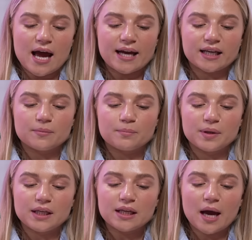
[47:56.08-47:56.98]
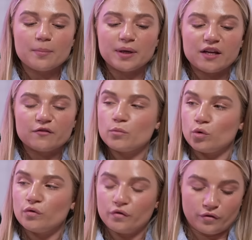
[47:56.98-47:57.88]
It can hmm. be a brave
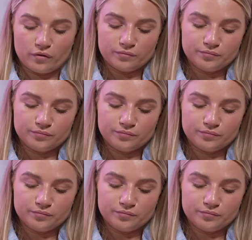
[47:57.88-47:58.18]
move